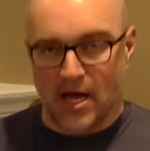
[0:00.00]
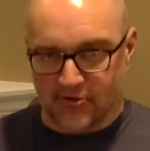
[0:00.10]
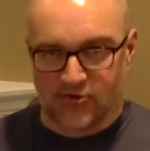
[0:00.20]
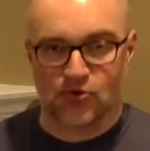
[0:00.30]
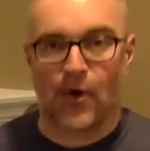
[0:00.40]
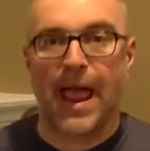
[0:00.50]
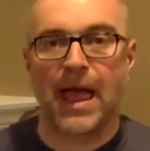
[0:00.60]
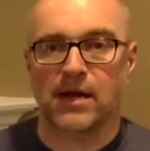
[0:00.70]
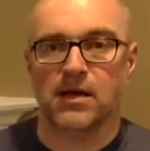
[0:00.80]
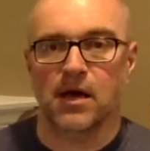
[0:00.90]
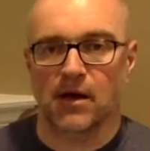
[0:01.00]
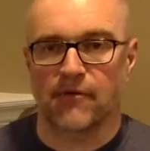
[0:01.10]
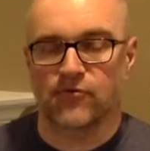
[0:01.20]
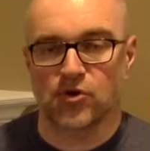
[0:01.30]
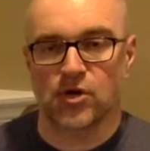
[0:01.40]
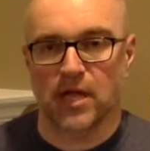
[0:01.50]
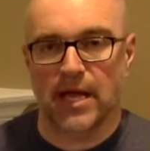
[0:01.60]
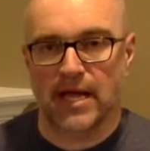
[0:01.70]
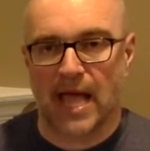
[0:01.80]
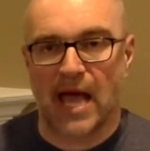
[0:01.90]
strand of
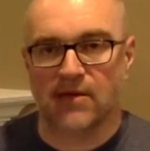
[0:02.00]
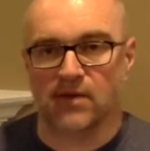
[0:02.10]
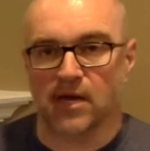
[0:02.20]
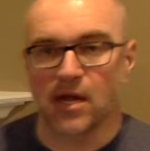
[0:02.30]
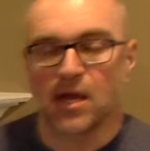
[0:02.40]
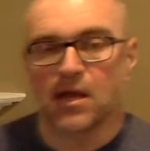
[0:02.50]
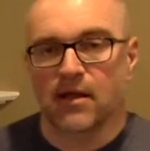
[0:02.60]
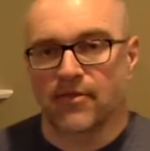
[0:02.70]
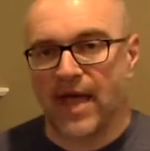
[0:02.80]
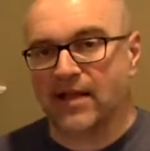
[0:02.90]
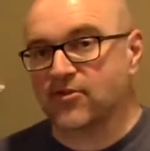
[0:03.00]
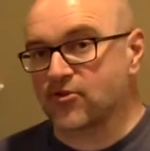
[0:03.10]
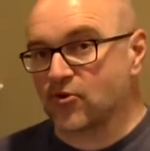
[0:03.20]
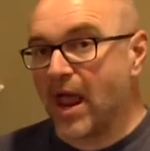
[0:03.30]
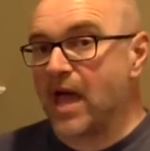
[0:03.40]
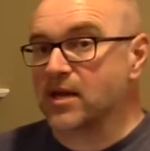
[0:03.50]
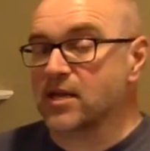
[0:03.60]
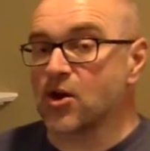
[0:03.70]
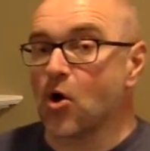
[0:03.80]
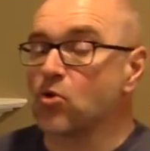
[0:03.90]
nucleic acid, that strand
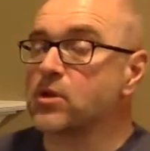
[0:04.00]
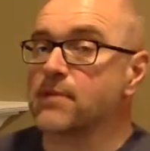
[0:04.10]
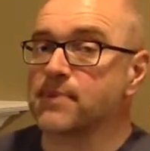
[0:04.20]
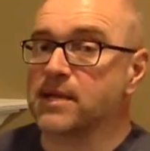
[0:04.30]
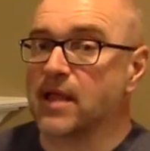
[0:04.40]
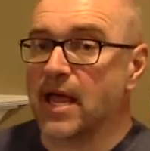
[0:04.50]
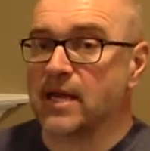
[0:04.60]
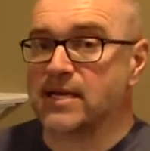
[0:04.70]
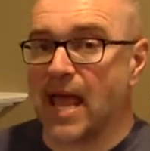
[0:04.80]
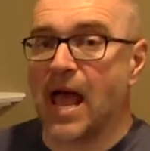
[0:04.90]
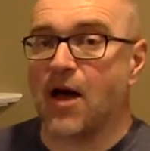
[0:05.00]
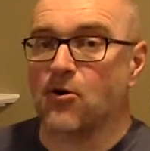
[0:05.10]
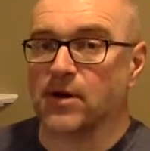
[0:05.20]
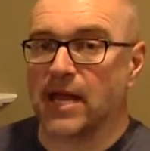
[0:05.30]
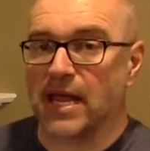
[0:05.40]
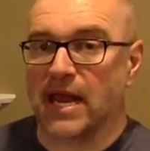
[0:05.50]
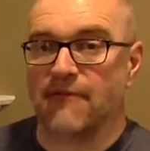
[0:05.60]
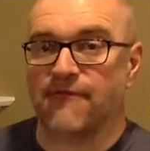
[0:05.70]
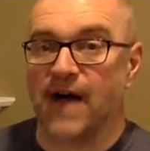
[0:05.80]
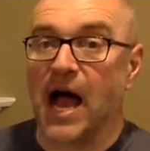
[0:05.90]
can only be laid down in
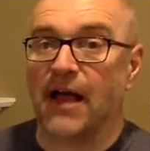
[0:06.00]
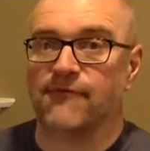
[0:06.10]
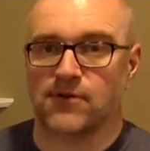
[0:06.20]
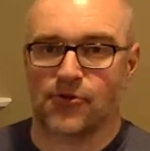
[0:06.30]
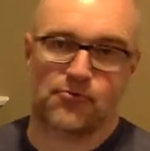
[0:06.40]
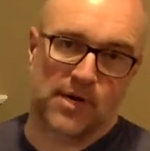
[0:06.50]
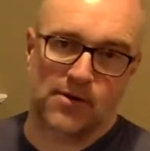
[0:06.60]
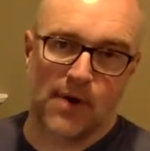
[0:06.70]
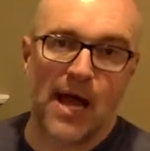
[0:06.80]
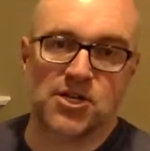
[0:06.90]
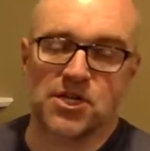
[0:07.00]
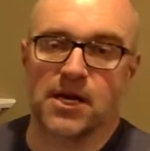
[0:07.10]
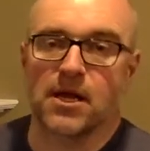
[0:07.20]
a 5 to 3 direction.